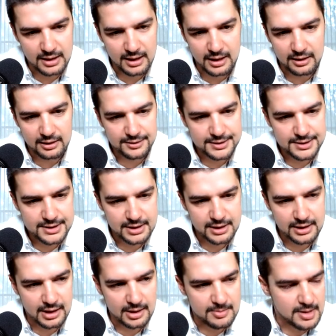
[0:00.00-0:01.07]
The
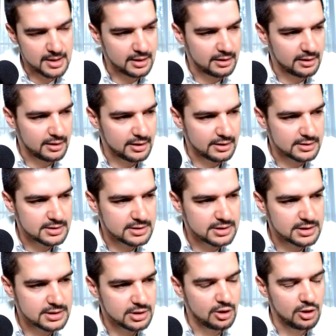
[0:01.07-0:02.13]
energy, I mean, there's
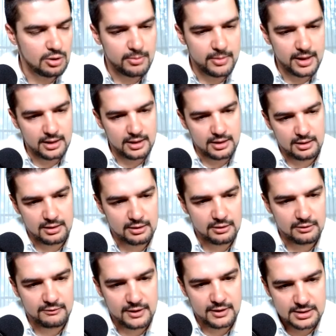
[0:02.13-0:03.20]
so many
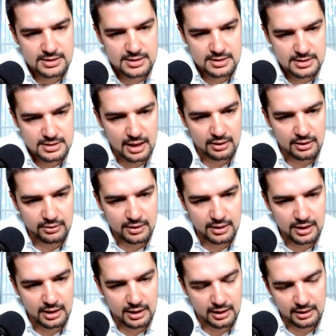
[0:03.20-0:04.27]
of us out
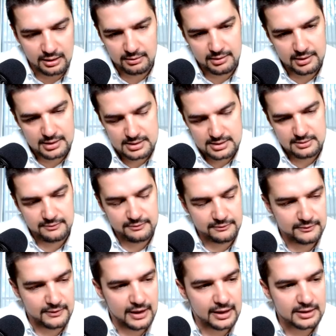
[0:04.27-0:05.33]
there, and that's a
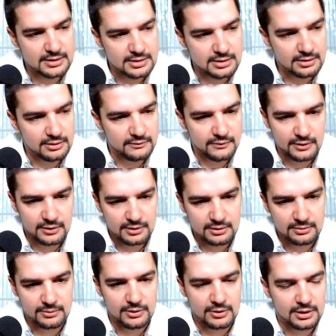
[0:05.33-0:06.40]
fraction of the
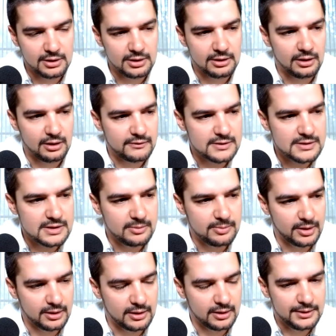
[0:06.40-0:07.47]
community,
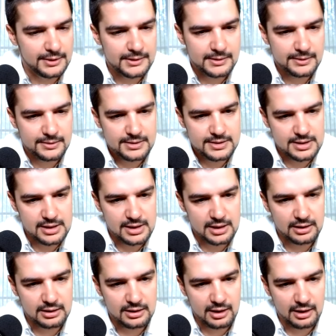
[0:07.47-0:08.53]
obviously, but
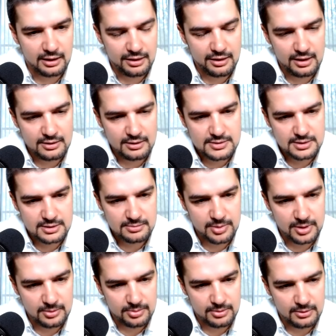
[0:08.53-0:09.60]
seeing 10,000
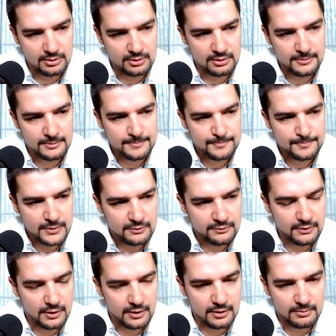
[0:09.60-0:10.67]
people
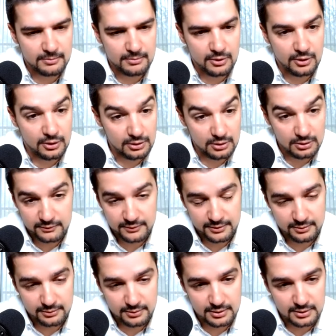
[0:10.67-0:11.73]
from all
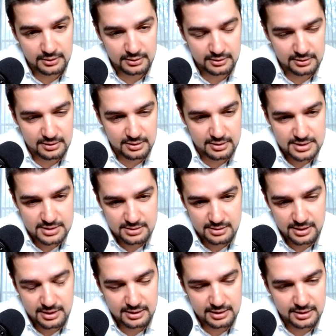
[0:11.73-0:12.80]
over the world,
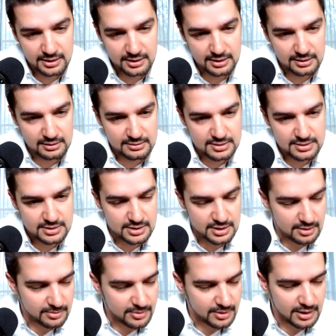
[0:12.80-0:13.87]
Australia,
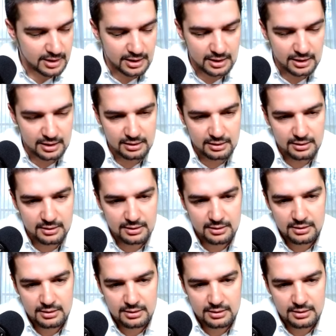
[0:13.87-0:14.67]
Germany,